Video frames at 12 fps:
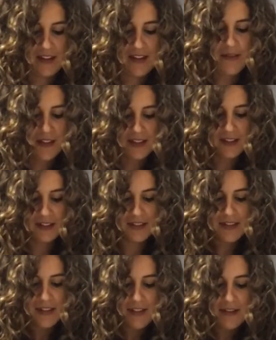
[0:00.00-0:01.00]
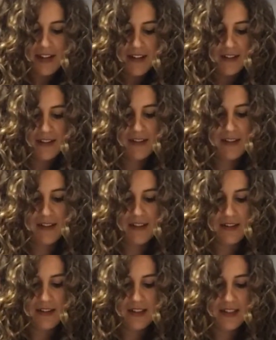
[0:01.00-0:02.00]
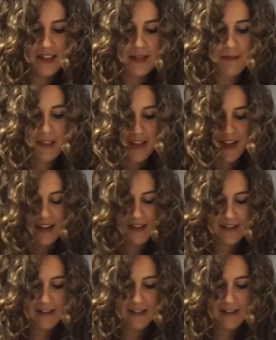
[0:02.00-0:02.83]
Oh, this looks good. Okay, this seems like